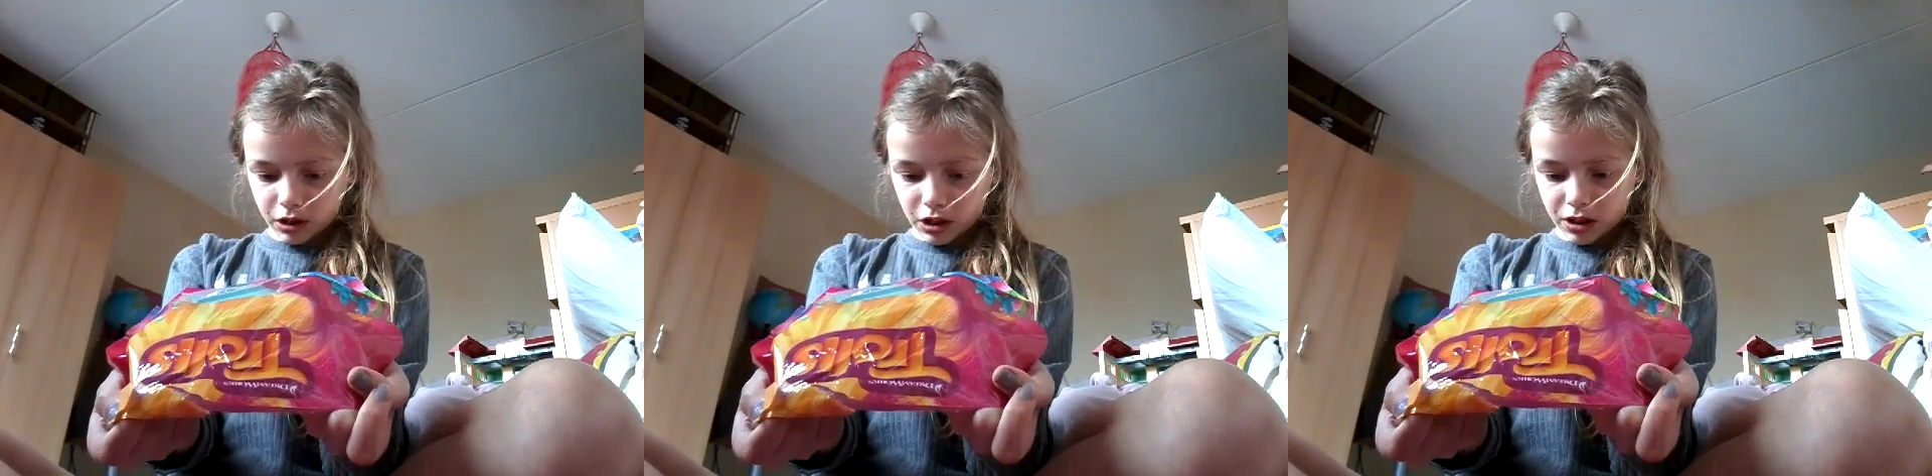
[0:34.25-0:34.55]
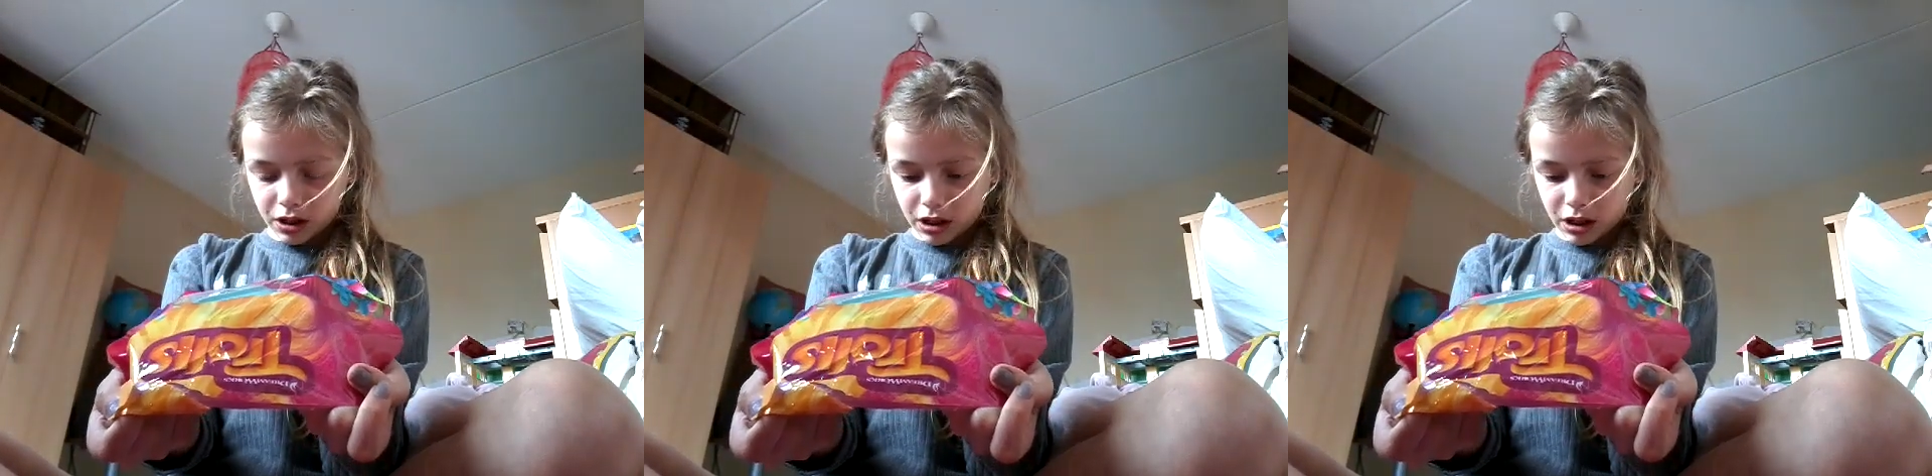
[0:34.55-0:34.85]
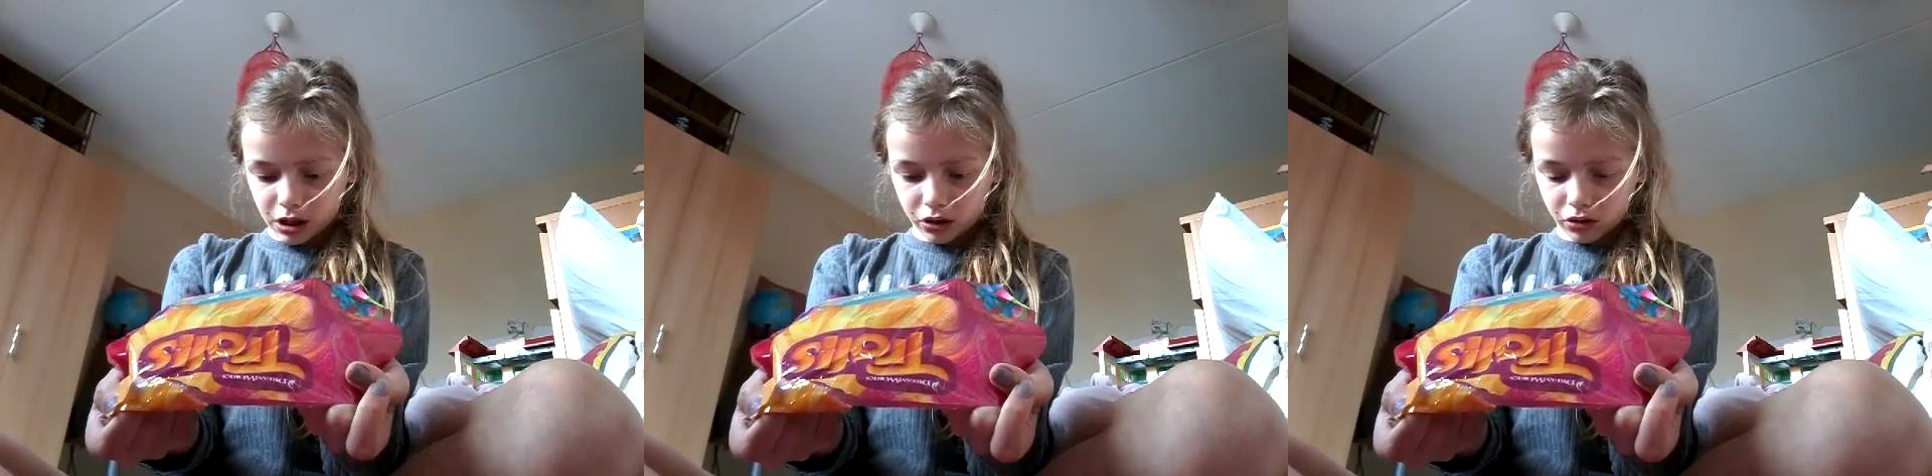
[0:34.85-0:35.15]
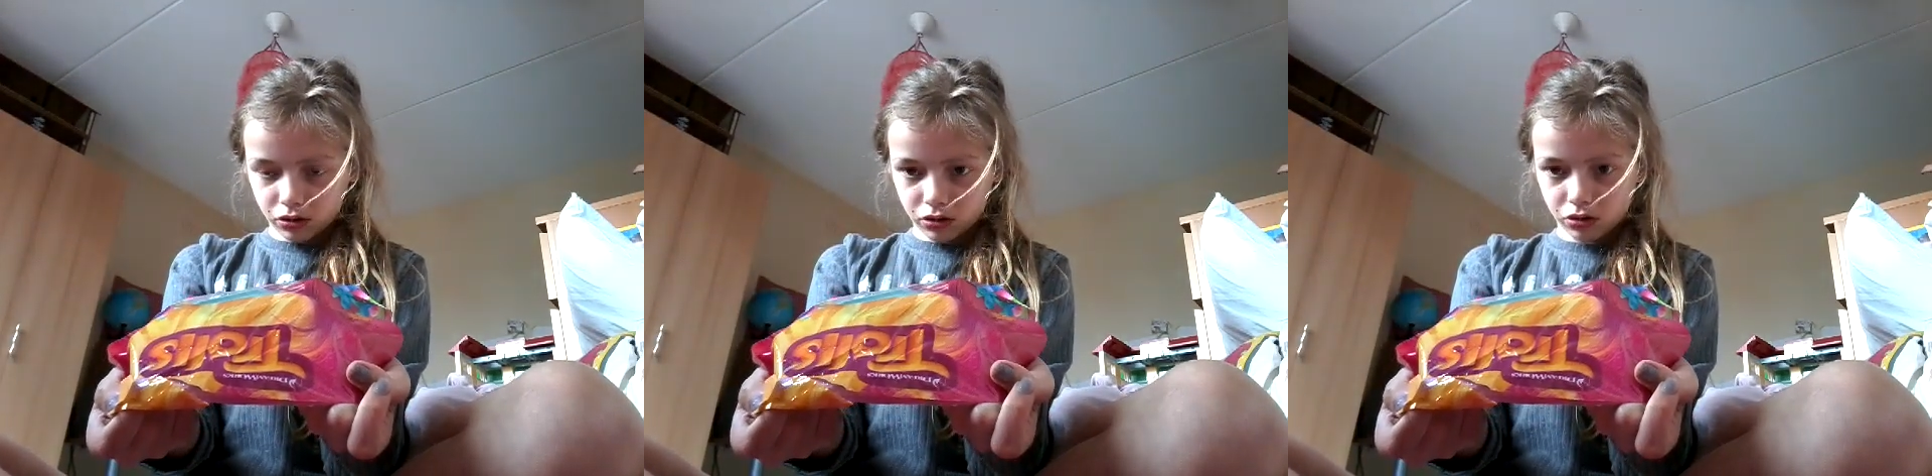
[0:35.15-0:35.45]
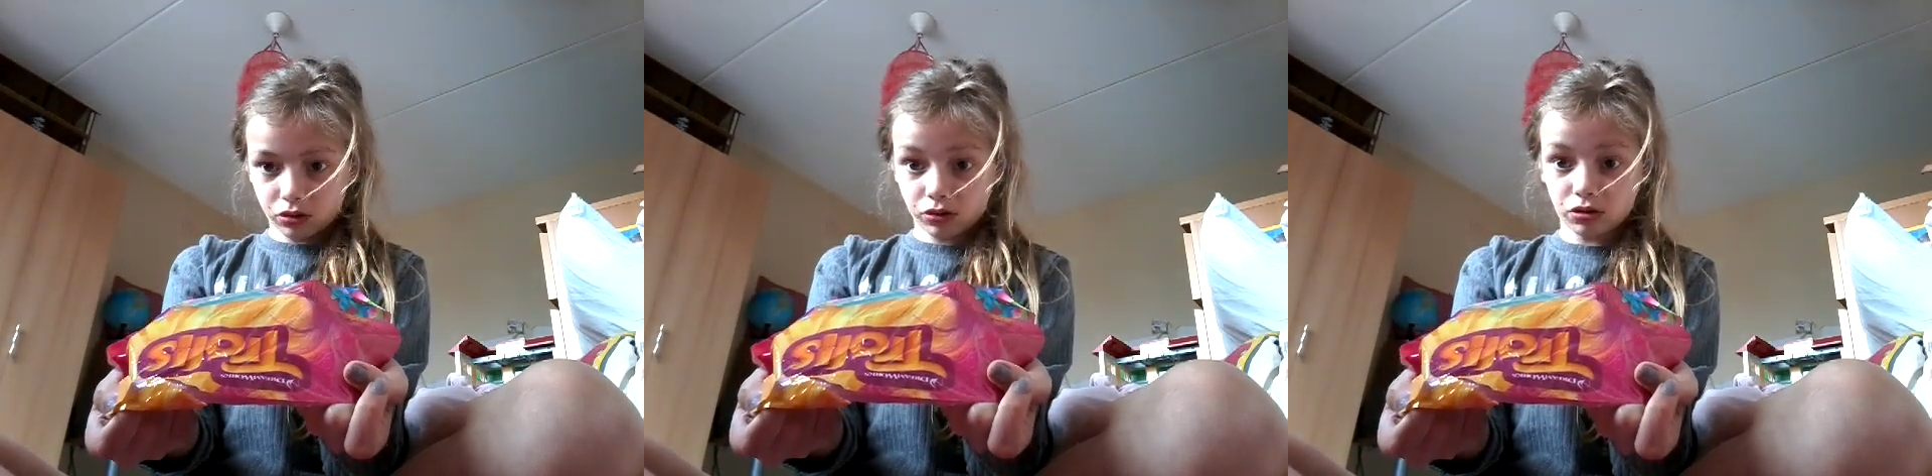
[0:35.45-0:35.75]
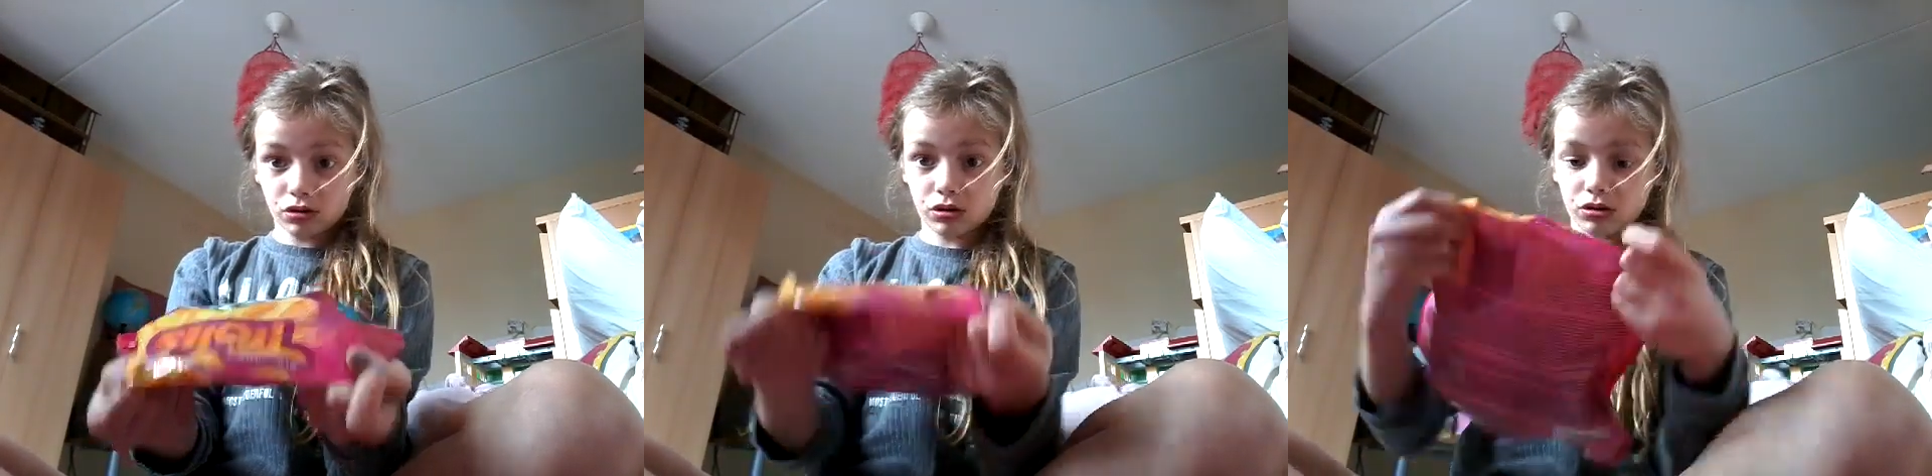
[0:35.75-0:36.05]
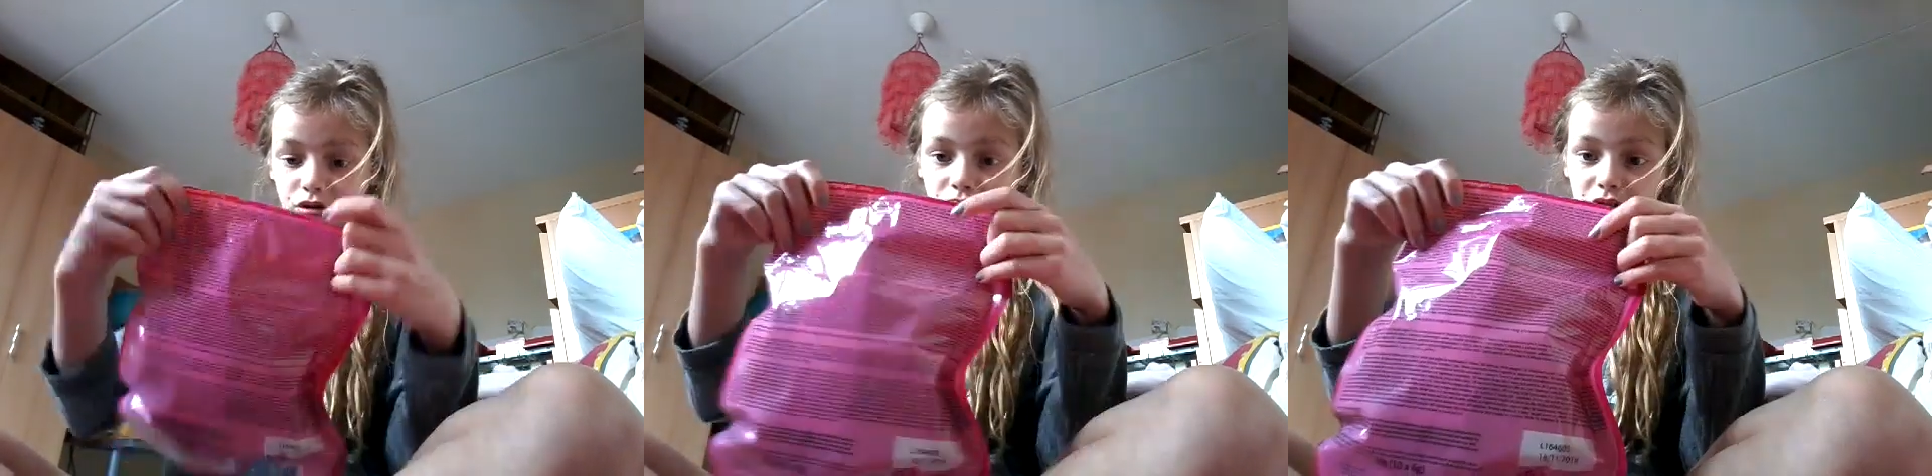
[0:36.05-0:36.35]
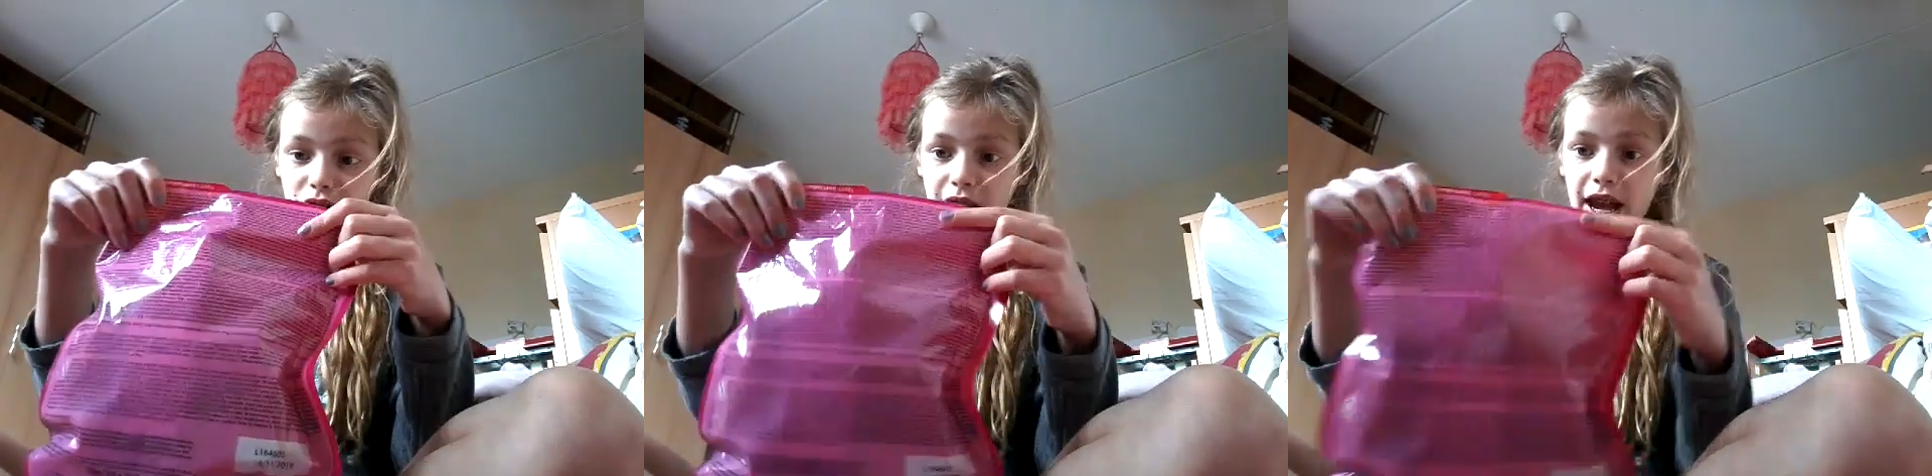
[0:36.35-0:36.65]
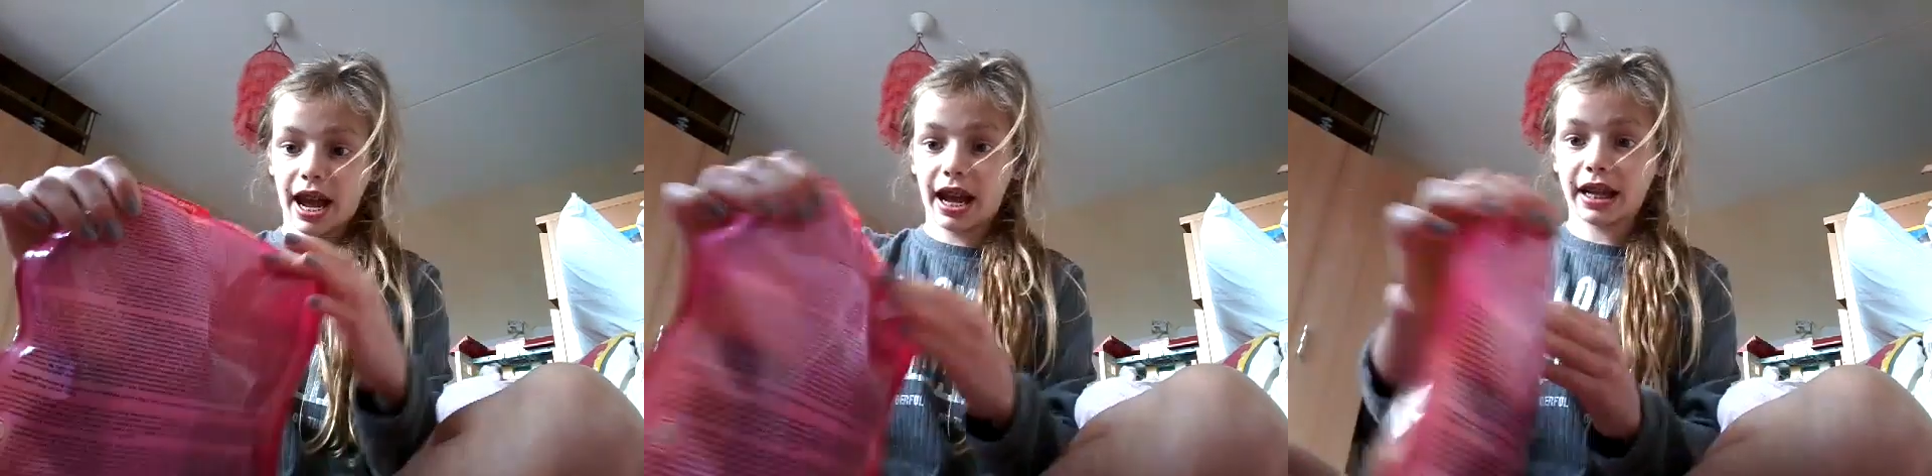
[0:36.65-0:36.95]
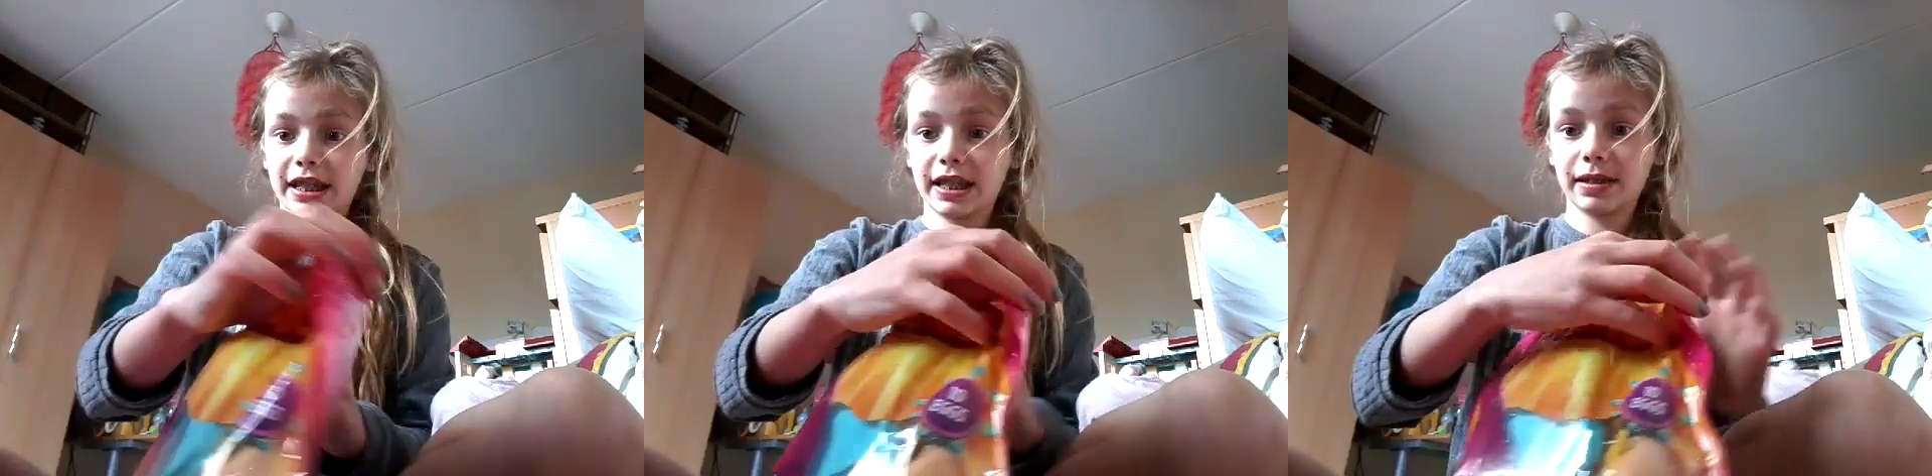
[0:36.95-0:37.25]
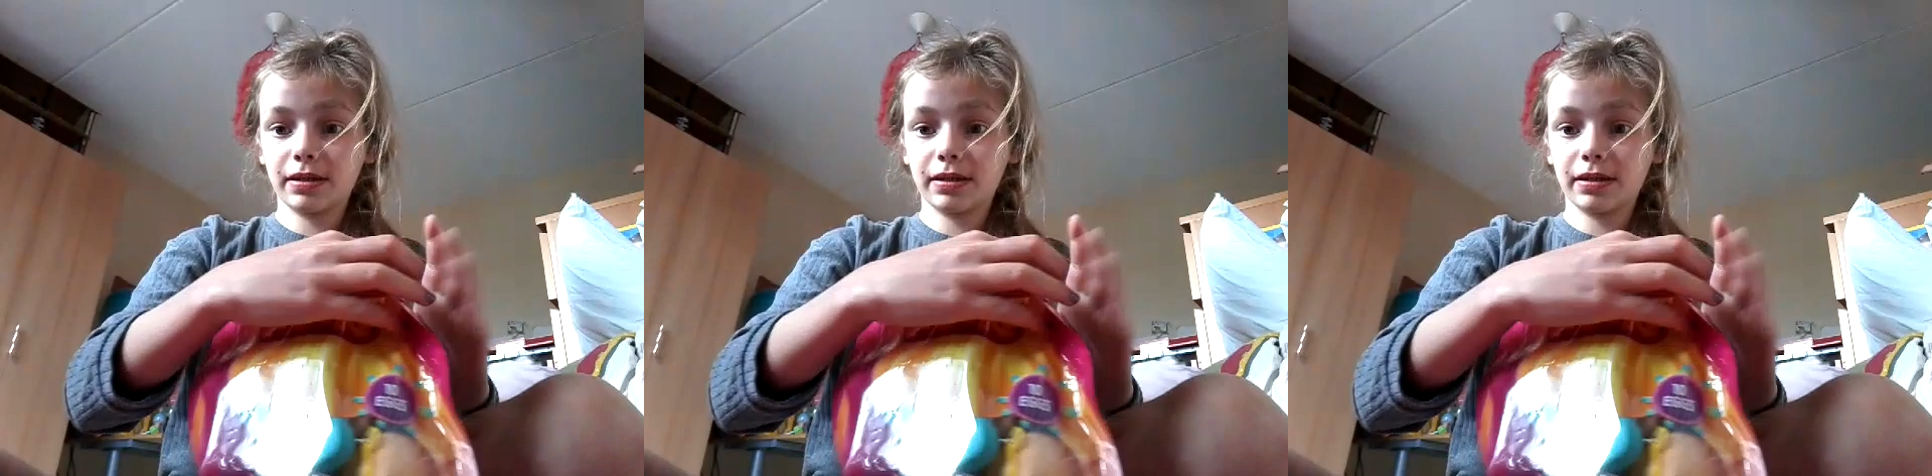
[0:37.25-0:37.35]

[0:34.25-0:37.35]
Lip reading: It's in a troll's eggs